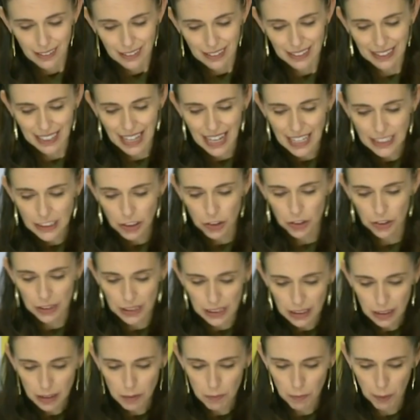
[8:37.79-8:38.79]
The last New
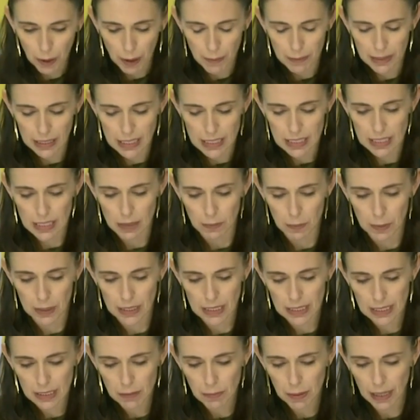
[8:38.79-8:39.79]
Zealand Prime Minister to
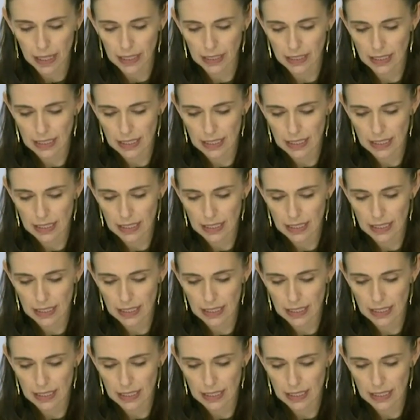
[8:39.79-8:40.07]
participate